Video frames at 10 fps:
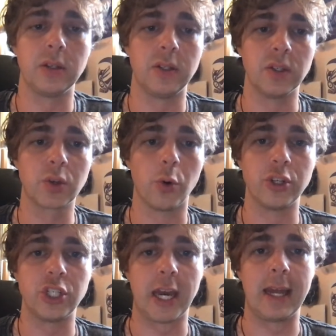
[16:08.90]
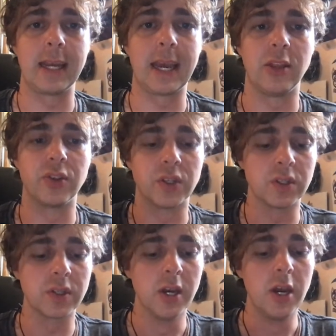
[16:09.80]
Discord chat. And again, this
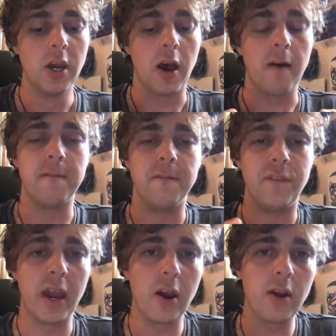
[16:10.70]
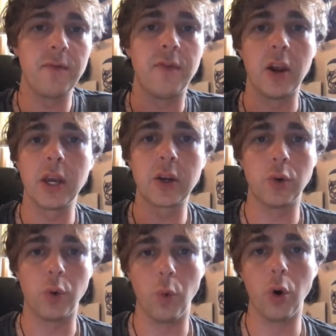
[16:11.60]
is a very, very
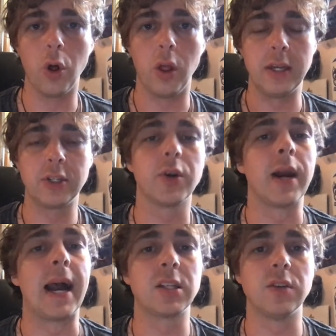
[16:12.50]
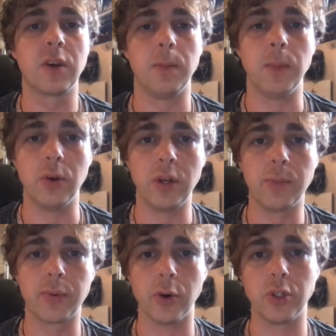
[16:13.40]
cool interactive community
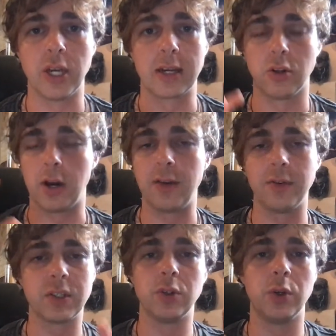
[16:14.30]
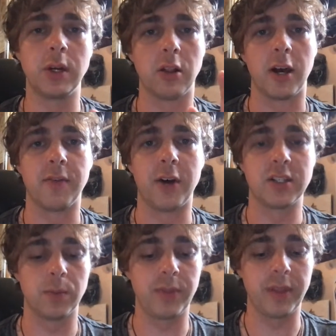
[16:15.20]
project. A lot of us are doing a lot of
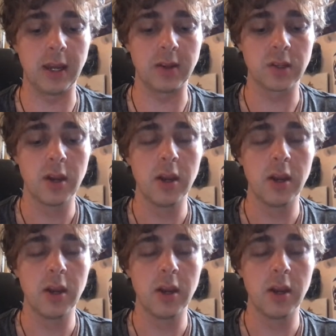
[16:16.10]
awesome things.